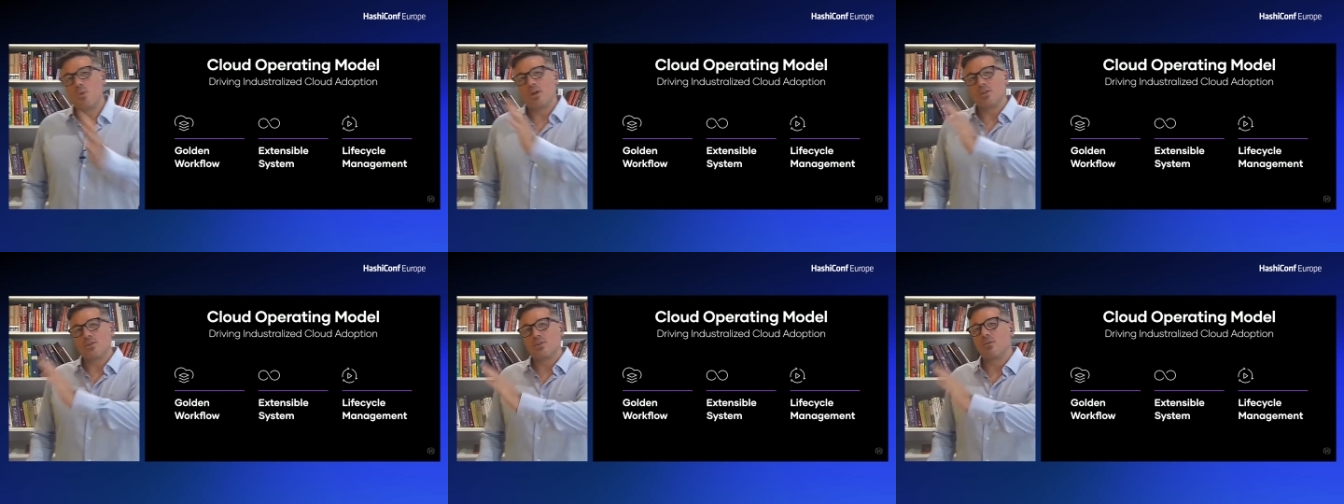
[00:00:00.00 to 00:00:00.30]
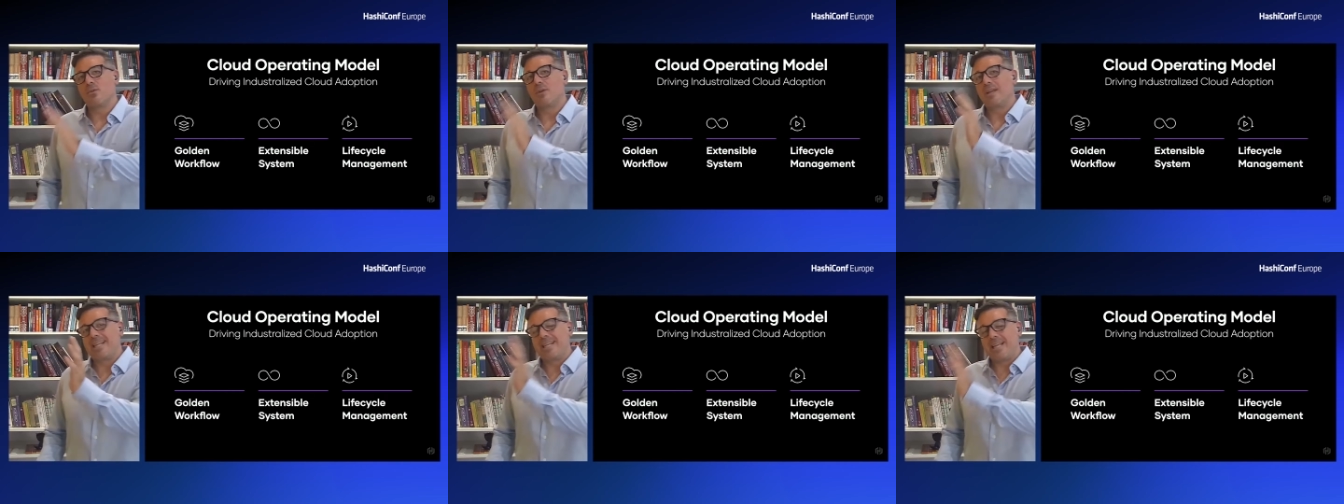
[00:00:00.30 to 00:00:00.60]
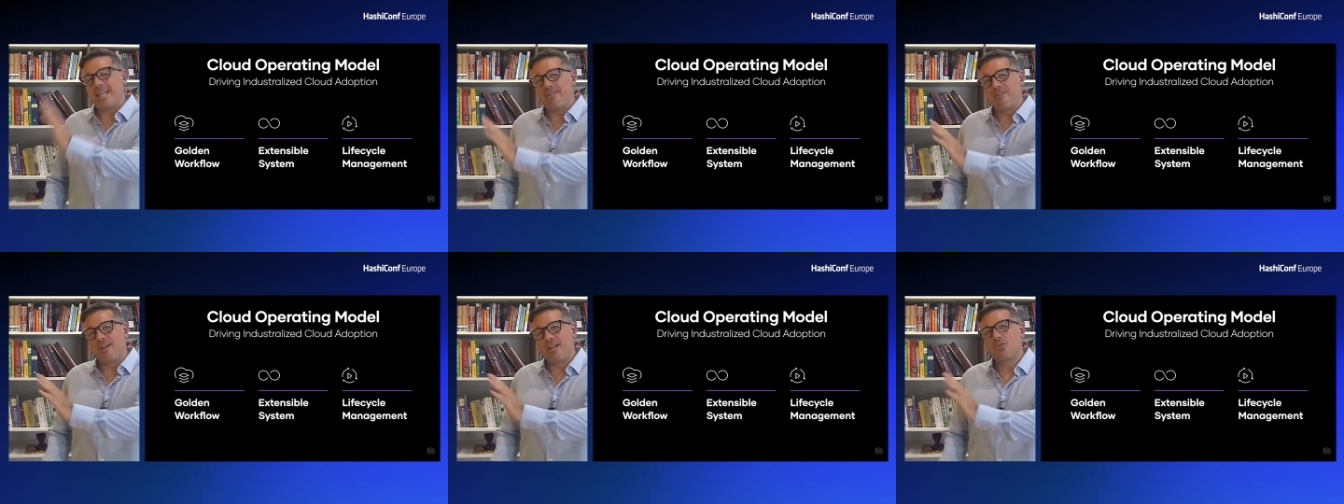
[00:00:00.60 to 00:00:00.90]
we also
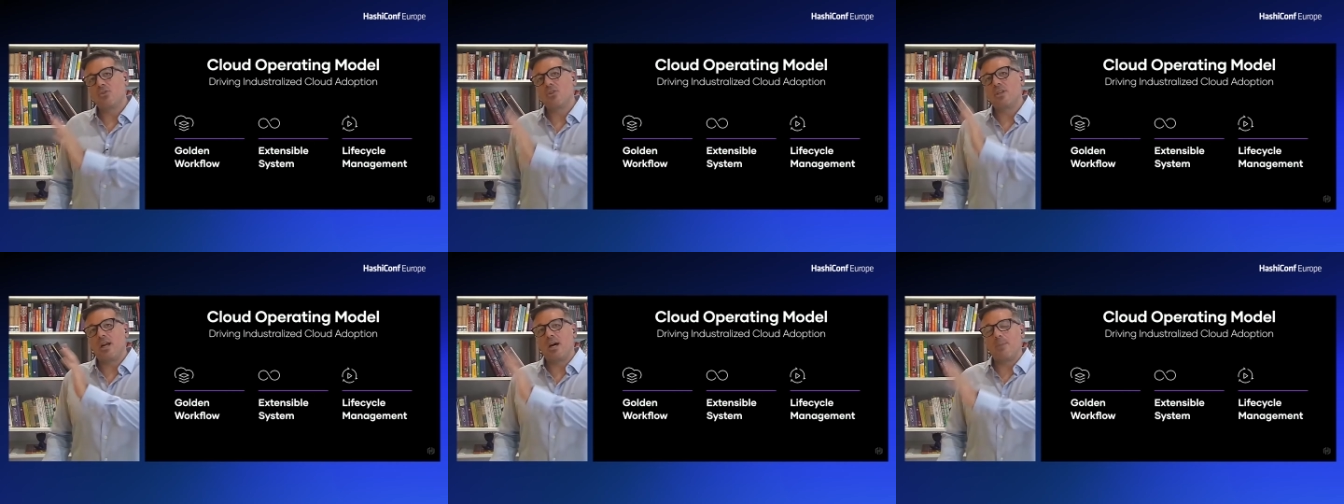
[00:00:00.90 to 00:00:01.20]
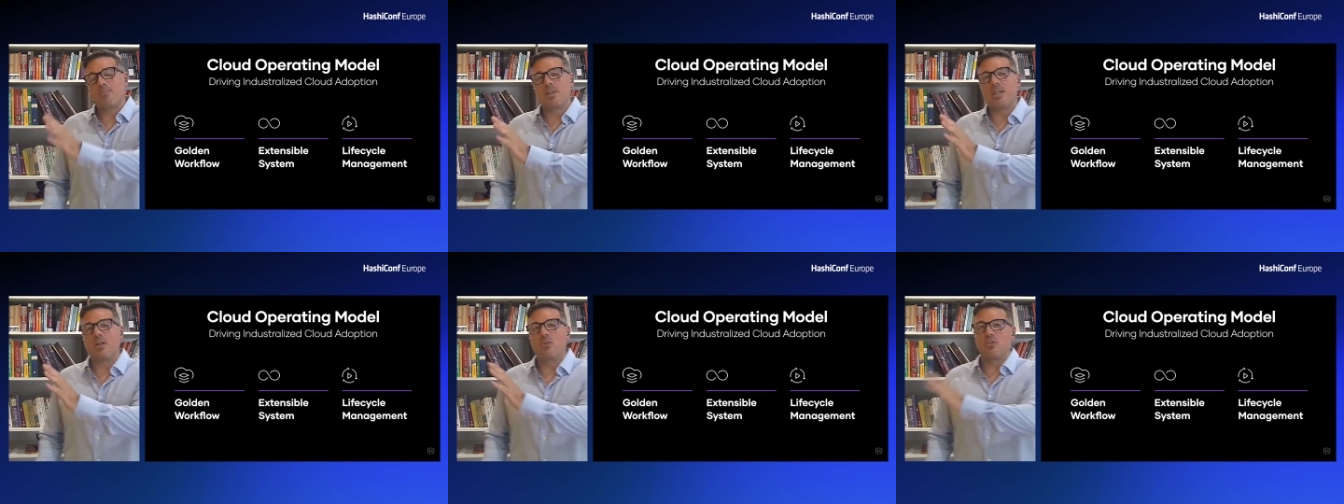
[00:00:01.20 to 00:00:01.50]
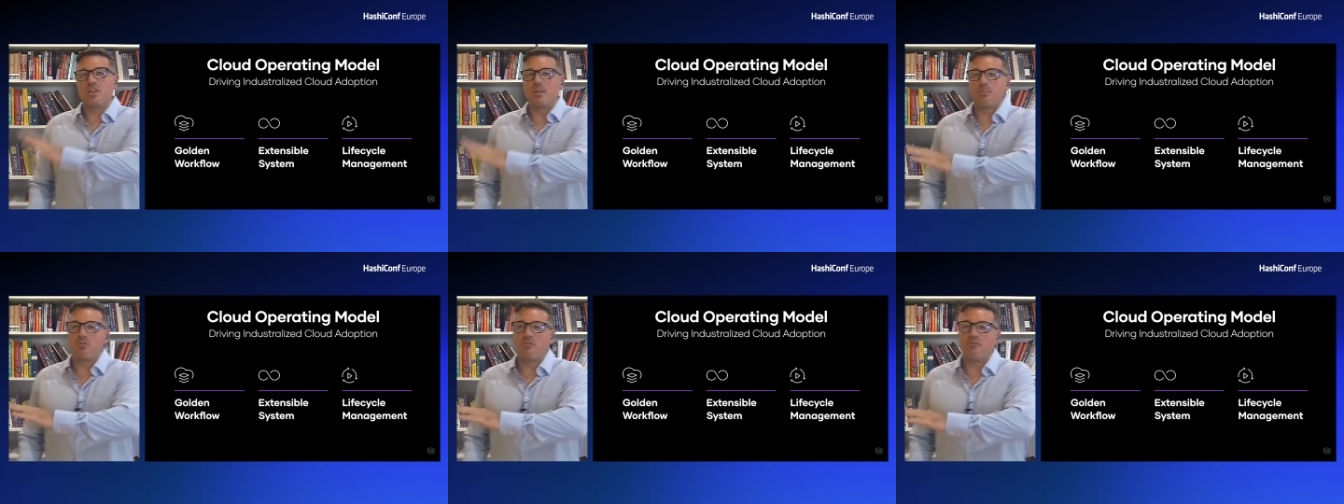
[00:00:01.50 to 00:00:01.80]
e eventually update
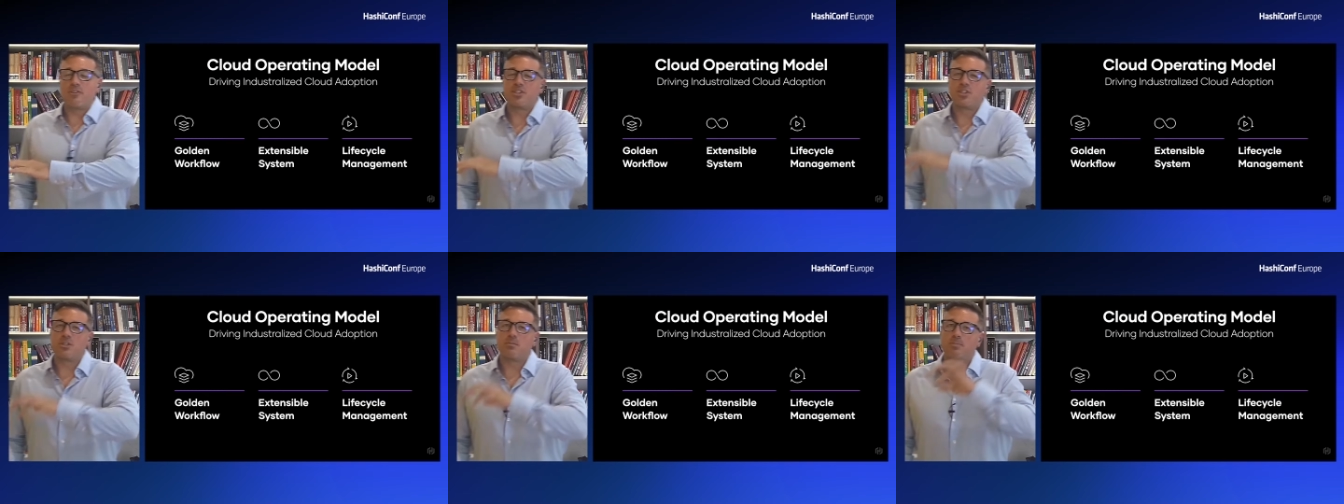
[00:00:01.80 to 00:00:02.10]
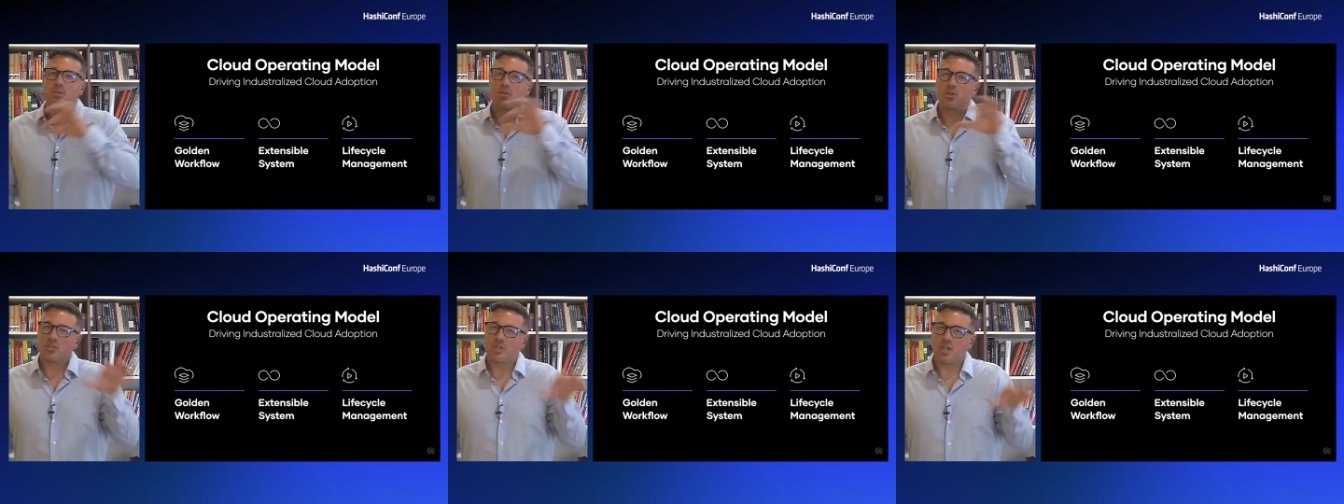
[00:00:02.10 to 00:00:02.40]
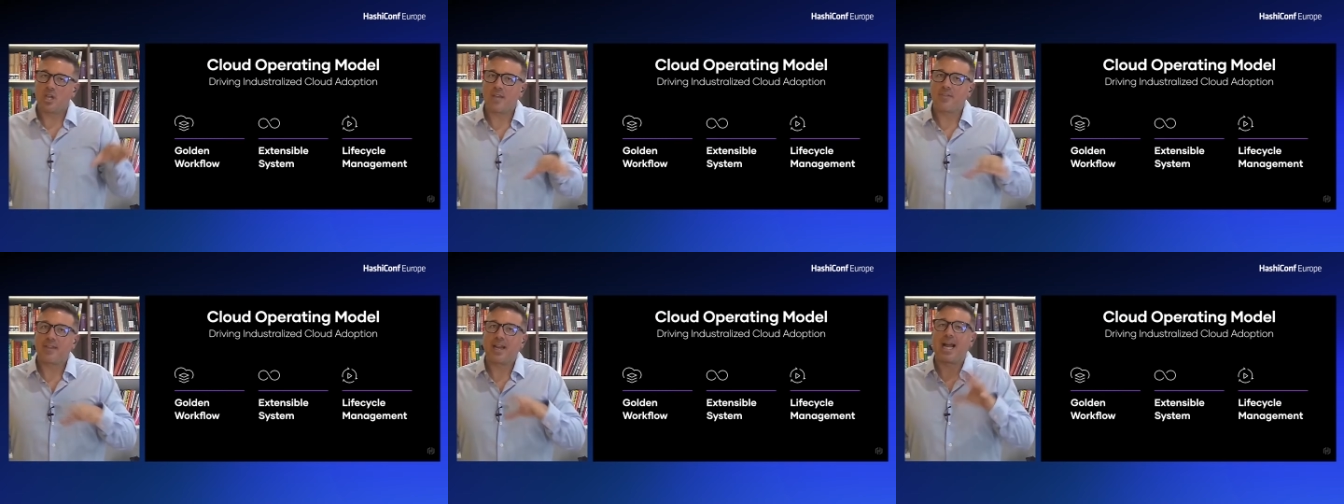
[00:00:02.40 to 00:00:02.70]
or deprovision, but
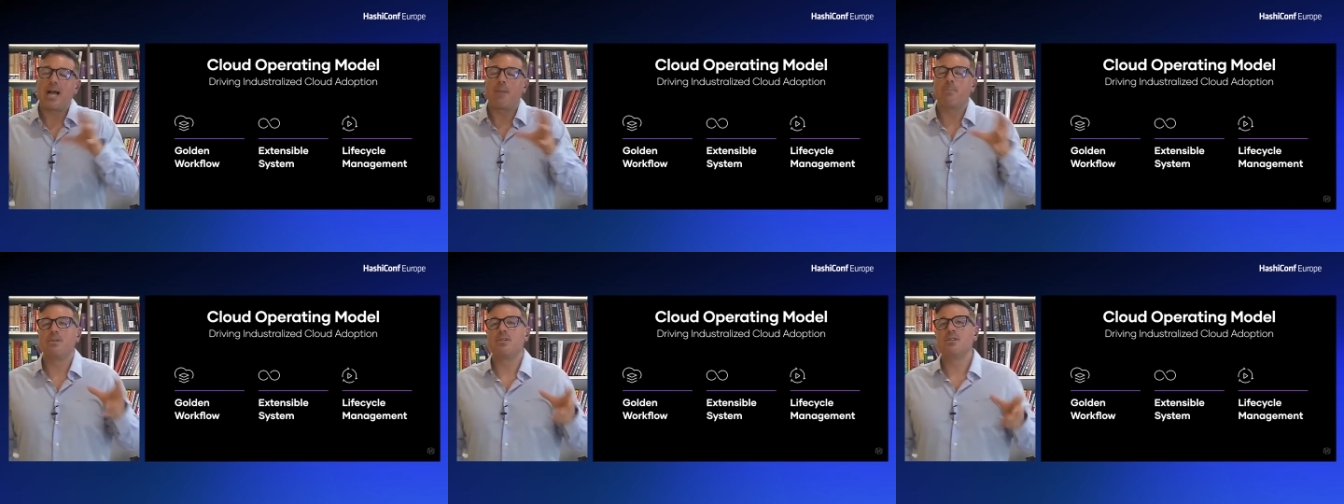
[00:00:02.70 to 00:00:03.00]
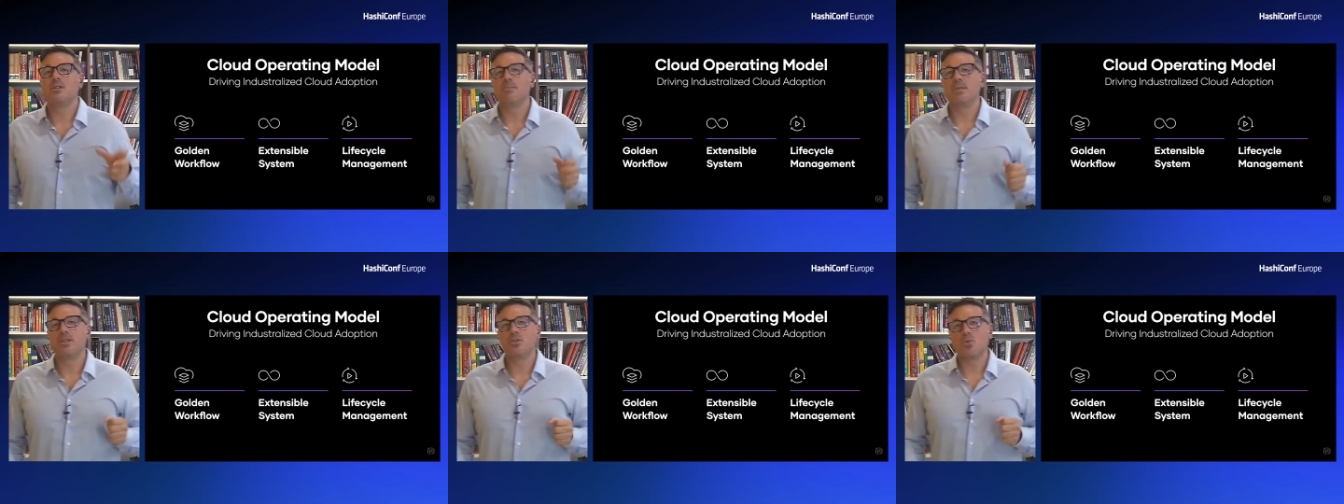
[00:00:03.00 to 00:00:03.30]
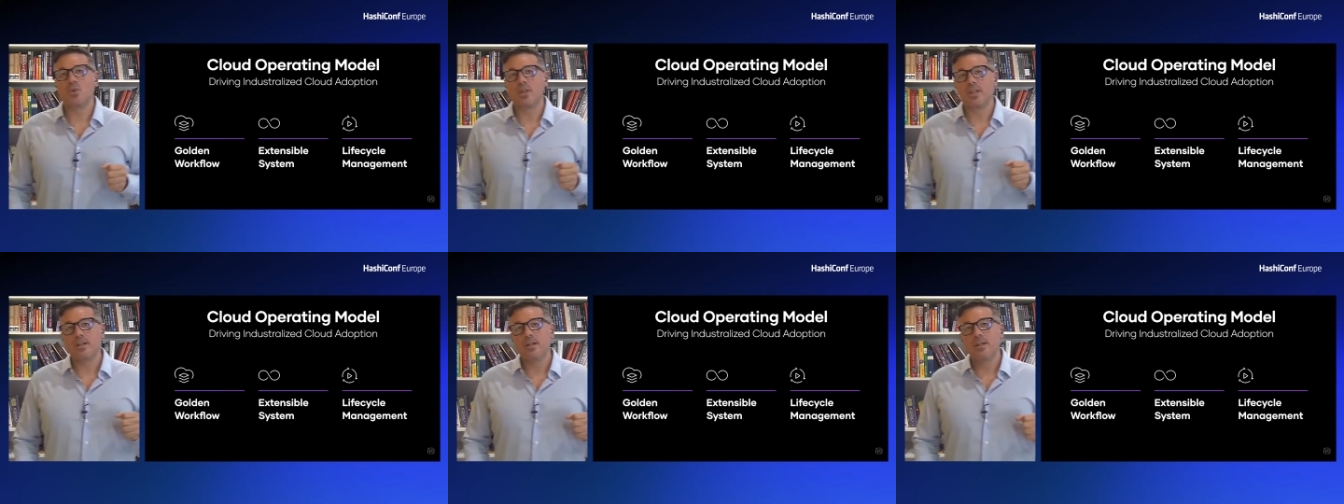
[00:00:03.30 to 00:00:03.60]
there's a lot that happens in
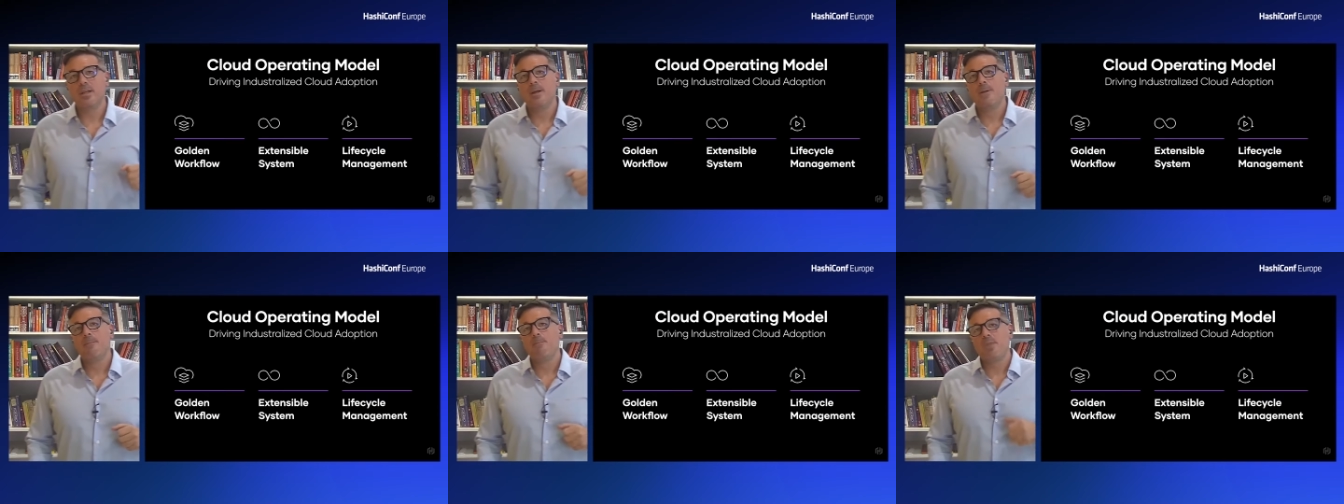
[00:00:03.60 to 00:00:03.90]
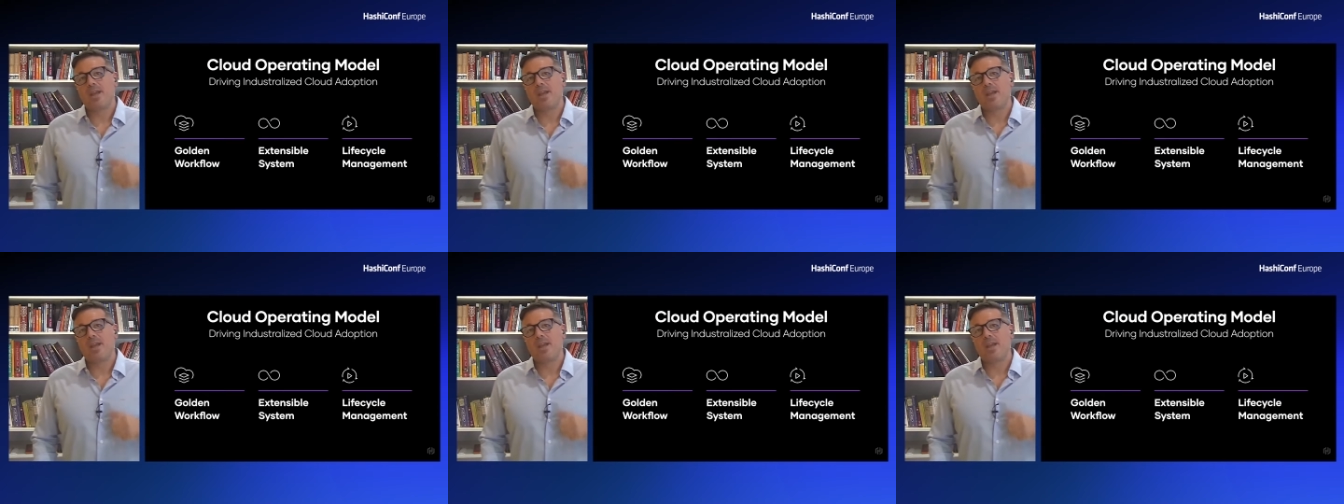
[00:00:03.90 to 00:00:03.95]
between.